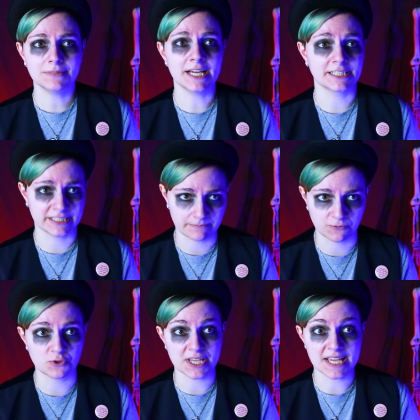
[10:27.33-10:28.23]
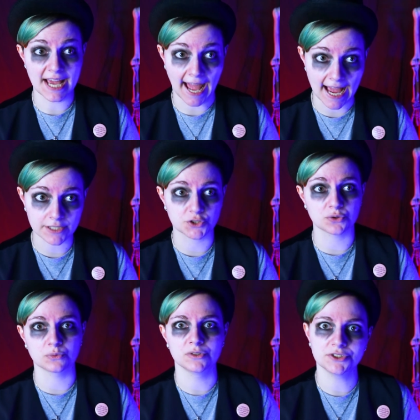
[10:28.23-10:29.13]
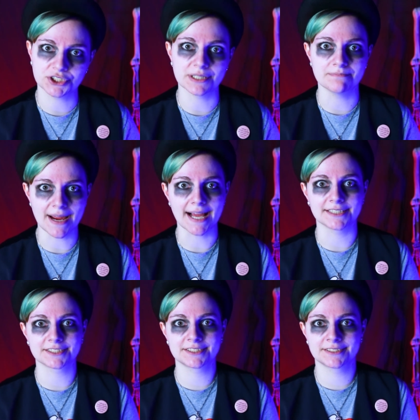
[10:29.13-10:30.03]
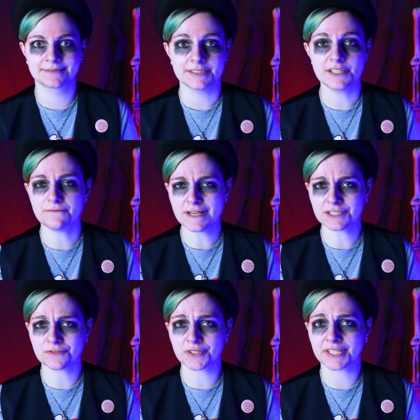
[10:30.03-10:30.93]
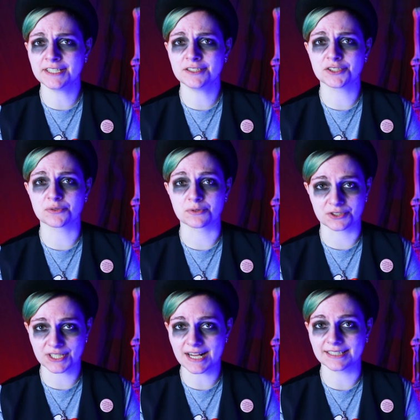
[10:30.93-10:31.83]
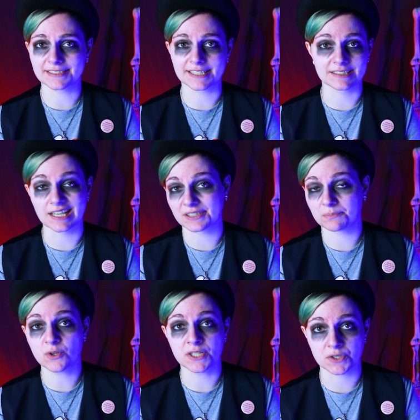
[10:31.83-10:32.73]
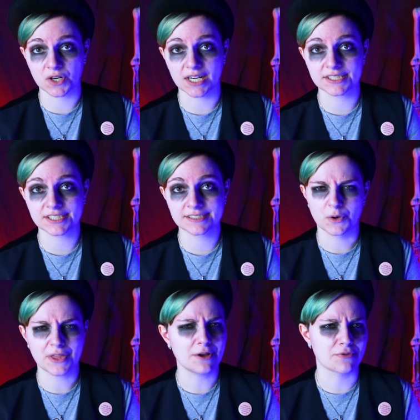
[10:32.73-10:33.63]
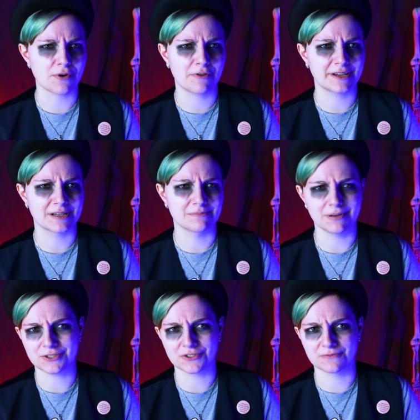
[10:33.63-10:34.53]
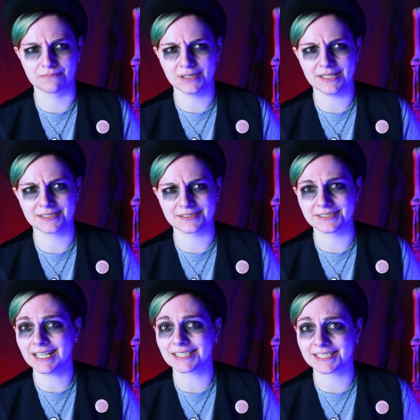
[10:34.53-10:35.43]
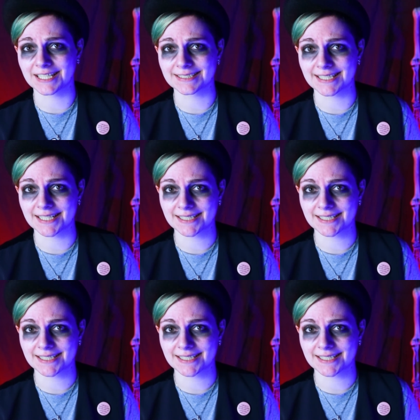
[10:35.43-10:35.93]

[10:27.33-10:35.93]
except for the actual cheap masks. The effects for the kills were solid and got the point across, without throwing a bunch of blood and guts out there.